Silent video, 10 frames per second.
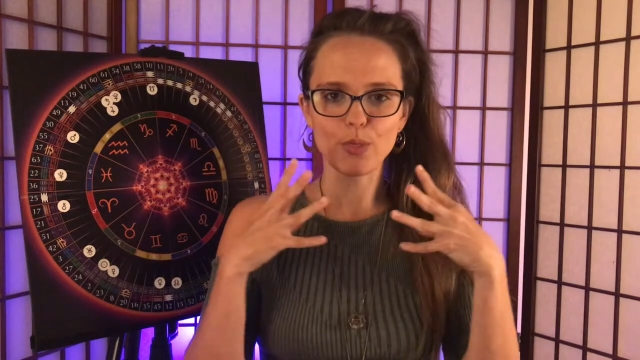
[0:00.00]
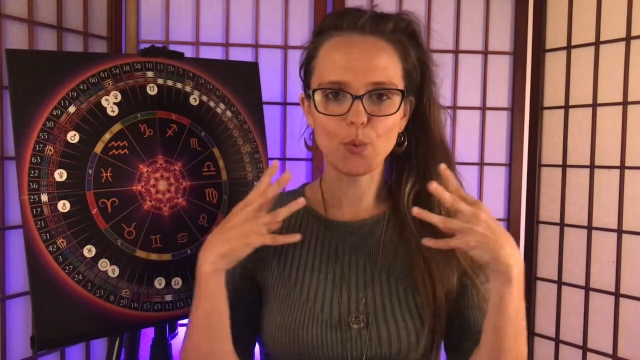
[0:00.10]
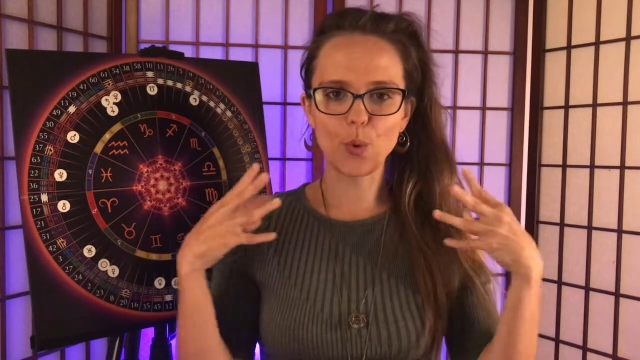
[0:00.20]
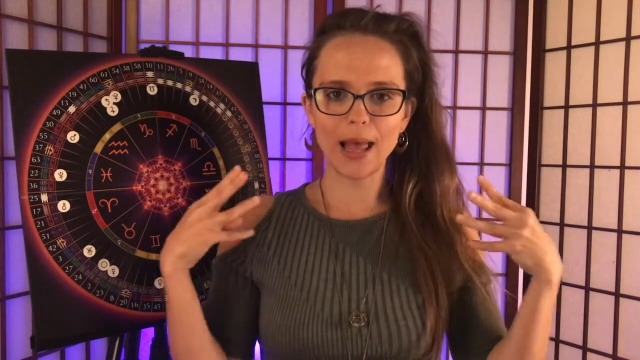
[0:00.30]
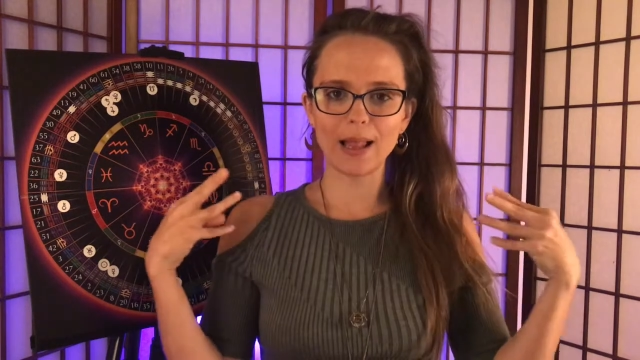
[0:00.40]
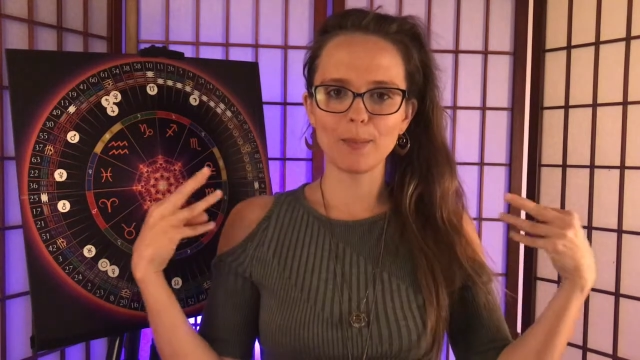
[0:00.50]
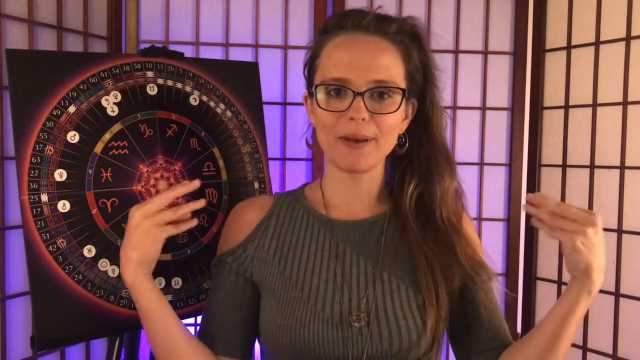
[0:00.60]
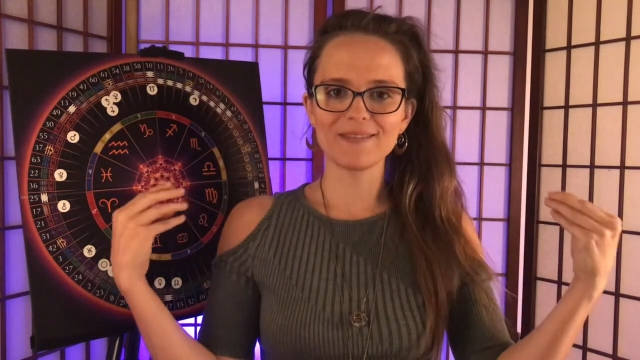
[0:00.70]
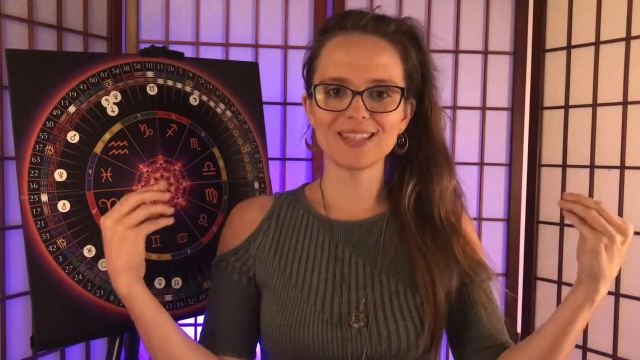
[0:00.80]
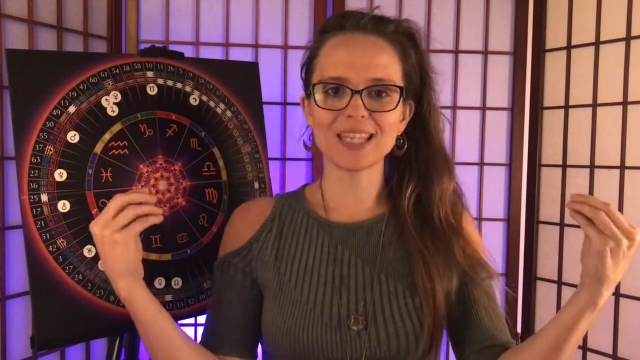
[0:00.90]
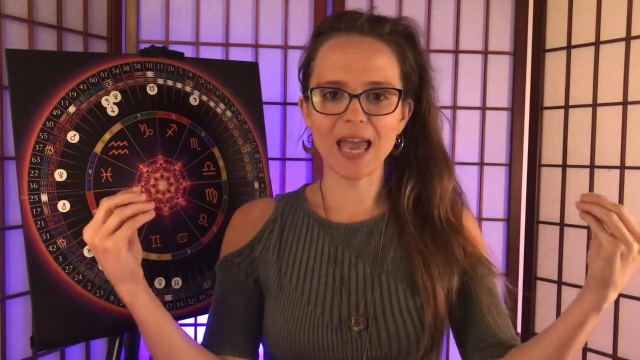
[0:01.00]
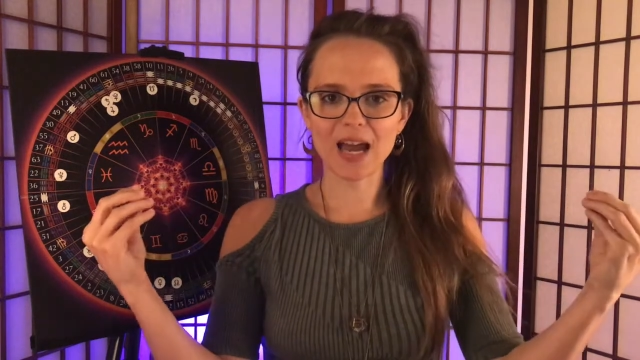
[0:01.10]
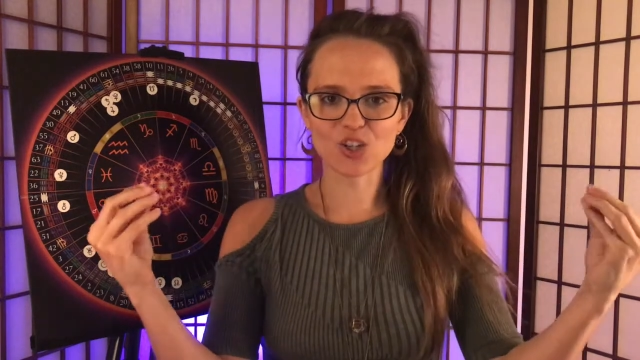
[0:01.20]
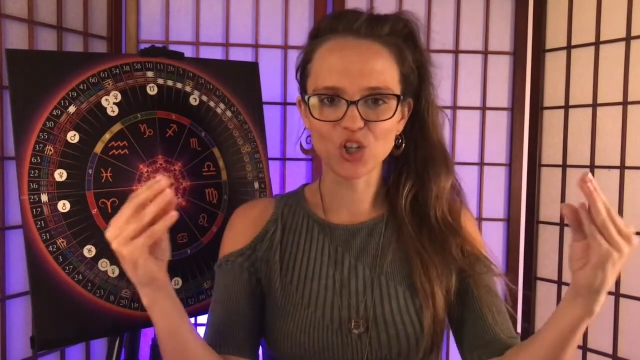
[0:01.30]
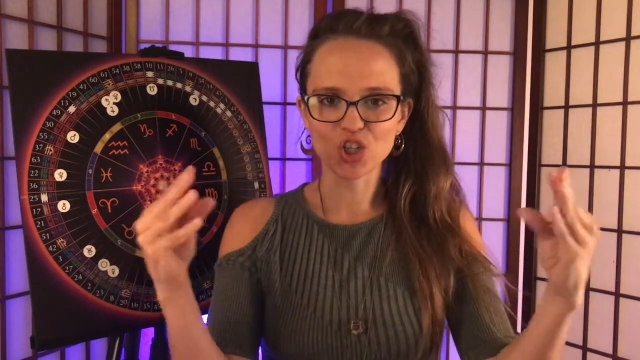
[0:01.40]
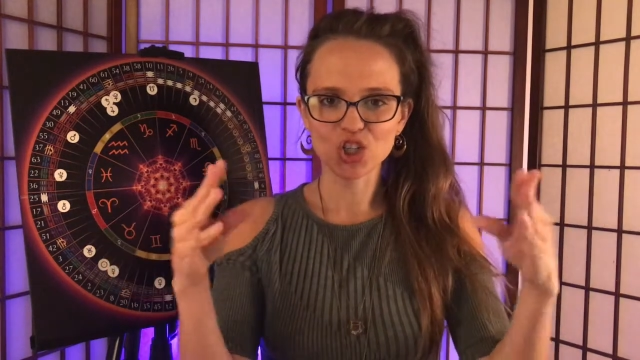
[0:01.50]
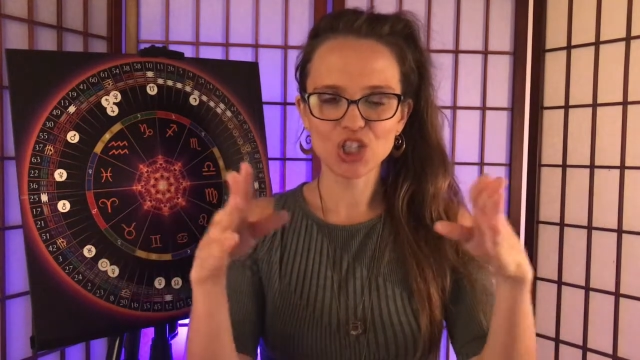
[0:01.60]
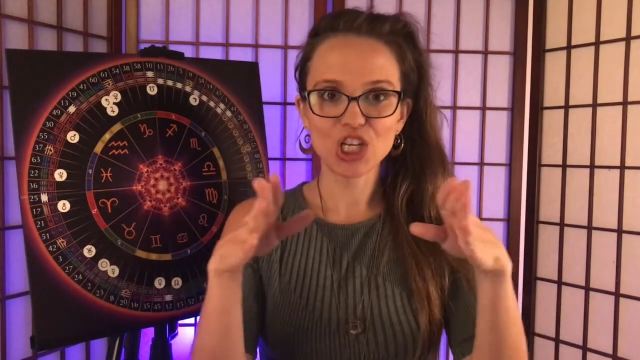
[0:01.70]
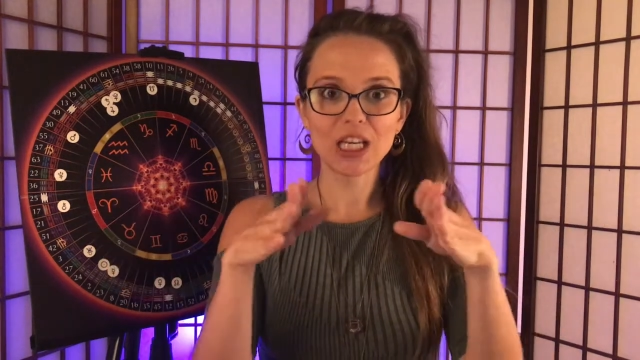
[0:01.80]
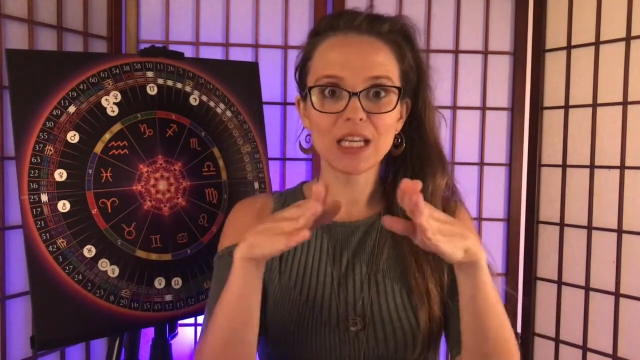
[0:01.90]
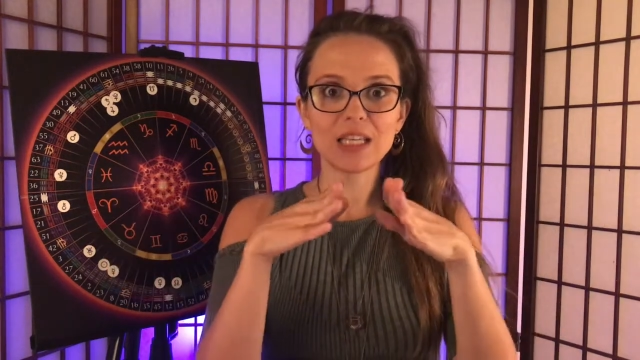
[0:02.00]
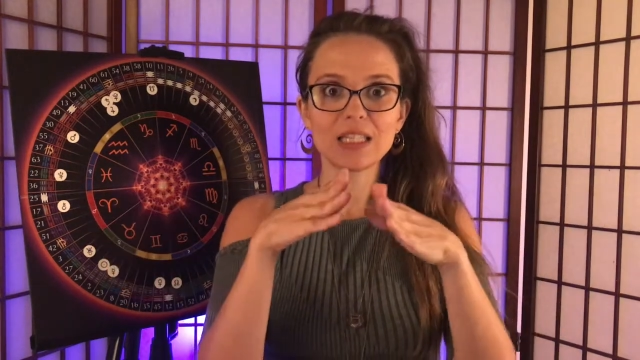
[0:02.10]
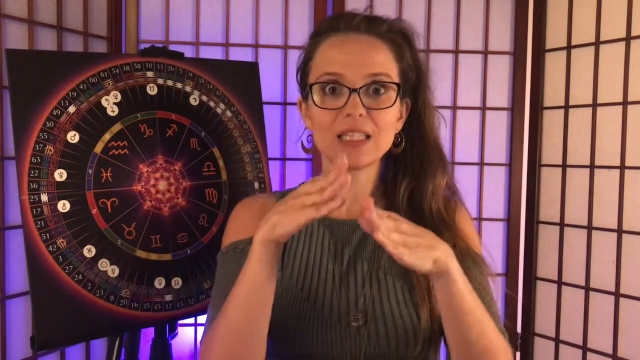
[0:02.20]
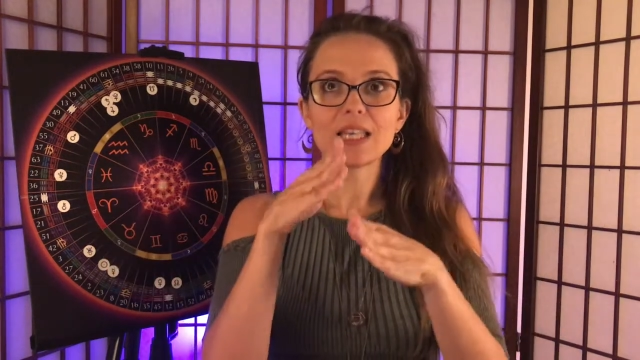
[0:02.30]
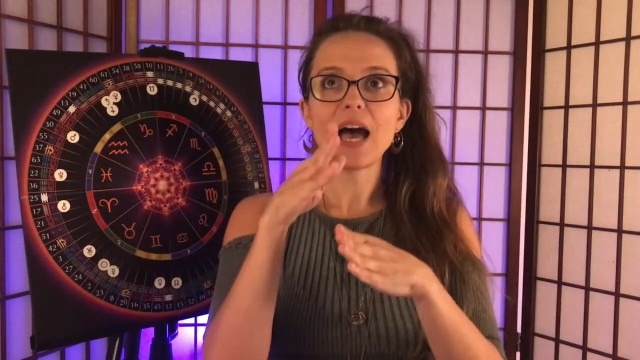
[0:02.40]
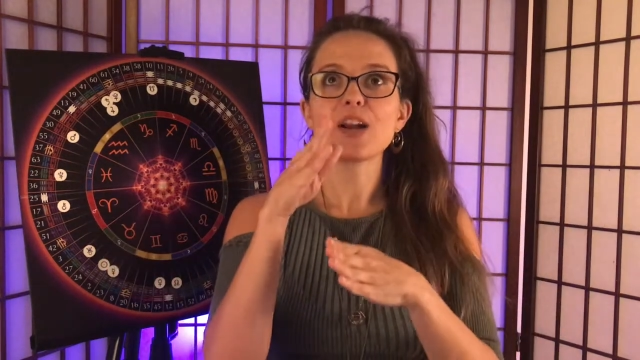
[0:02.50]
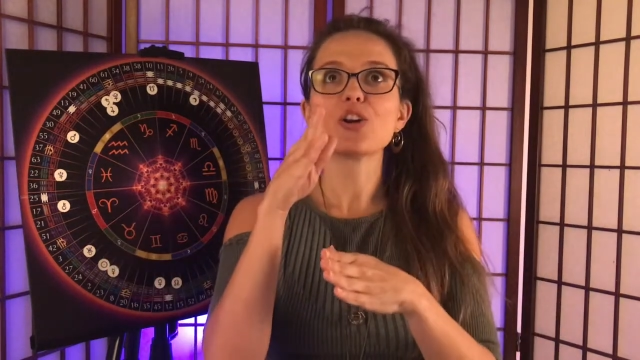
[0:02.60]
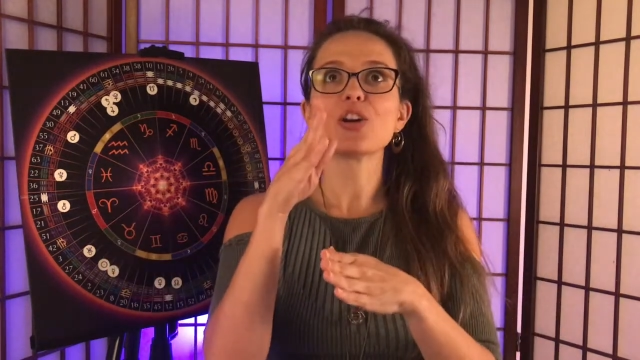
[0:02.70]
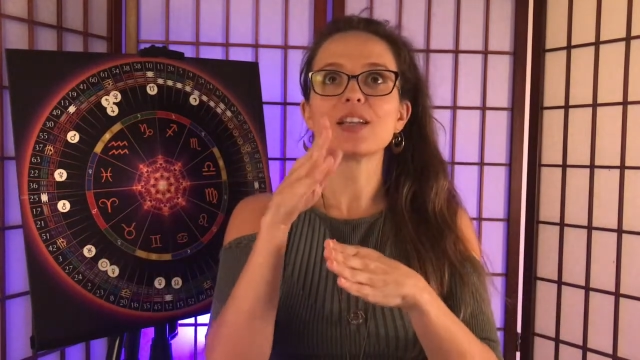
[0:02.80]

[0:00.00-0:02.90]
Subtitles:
the realm of Saturn. Saturn